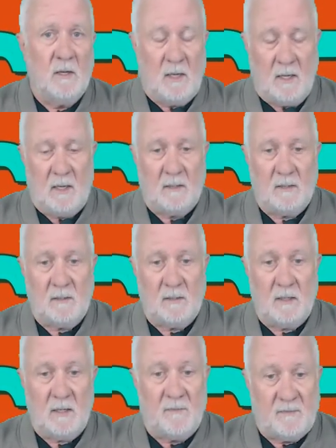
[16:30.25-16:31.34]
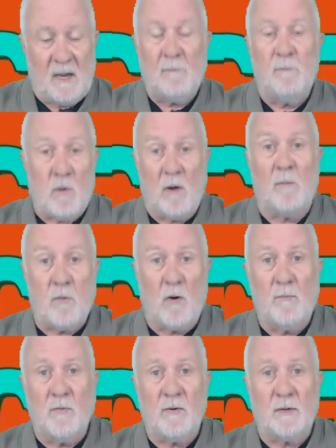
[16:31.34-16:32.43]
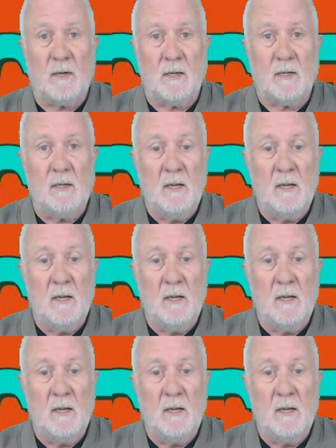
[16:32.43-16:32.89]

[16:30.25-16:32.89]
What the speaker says: and if done appropriately,